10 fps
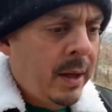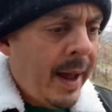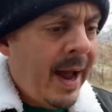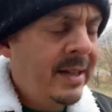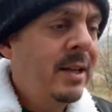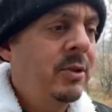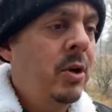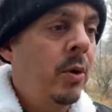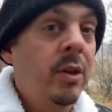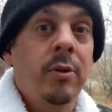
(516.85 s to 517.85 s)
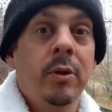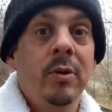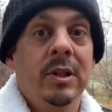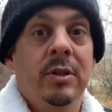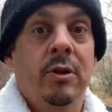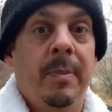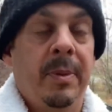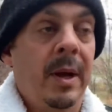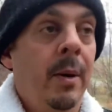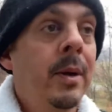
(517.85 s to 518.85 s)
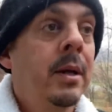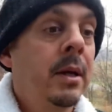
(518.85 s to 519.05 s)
as I was going through this trip, though,